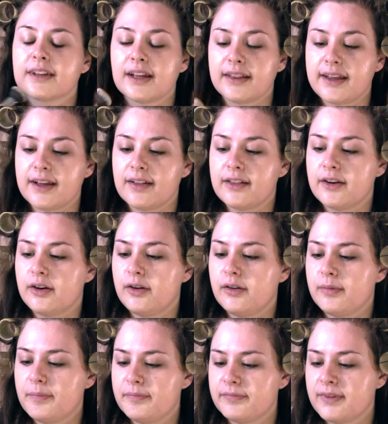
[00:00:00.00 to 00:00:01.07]
like a
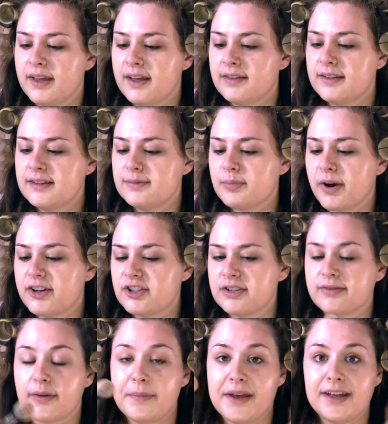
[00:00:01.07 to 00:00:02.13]
little, this brush
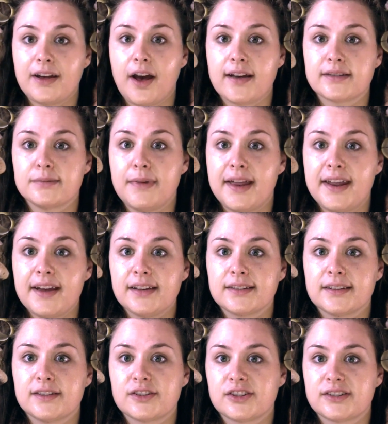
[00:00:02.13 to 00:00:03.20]
is from It
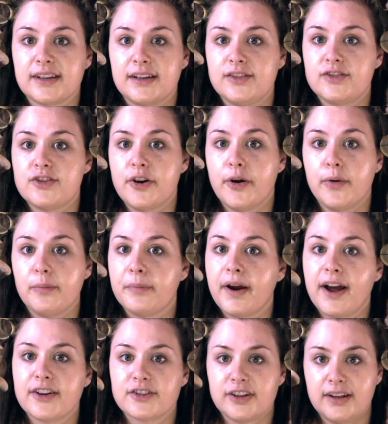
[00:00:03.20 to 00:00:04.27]
Cosmetics, and it's just like a dome
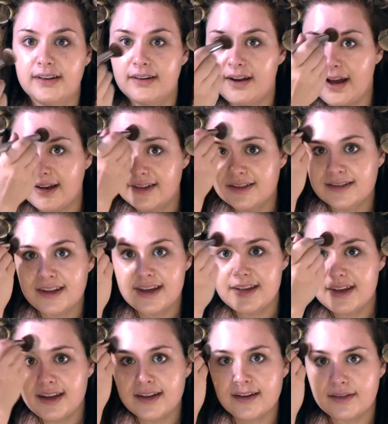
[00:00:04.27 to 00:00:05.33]
brush, and I just
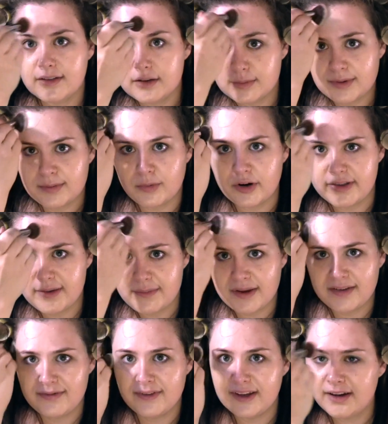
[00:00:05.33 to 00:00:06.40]
like it a little bit more than
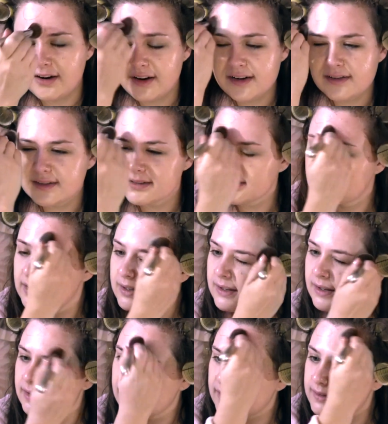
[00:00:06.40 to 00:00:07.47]
my fingers
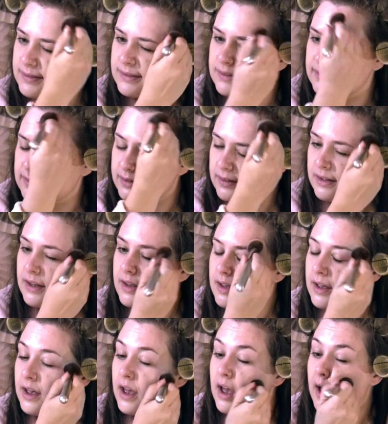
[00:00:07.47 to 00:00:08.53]
because
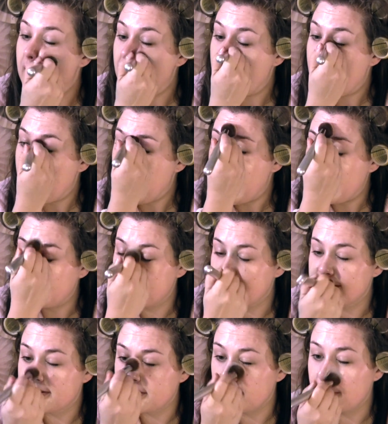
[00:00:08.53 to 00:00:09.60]
I
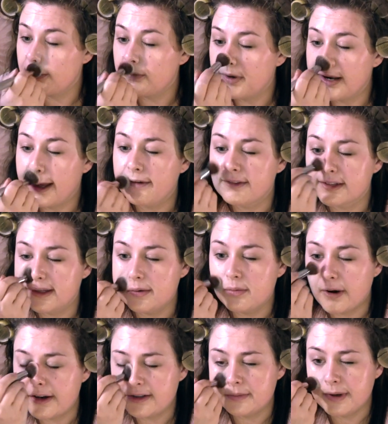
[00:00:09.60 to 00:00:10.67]
just don't want to have to keep
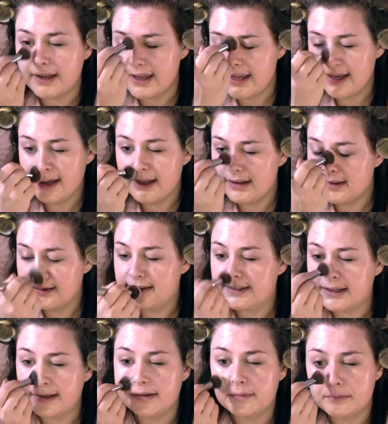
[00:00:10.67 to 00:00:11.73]
washing my
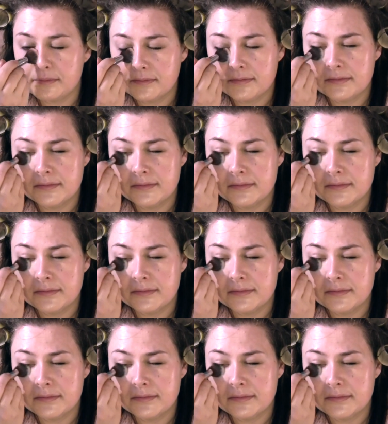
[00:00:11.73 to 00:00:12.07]
hands, and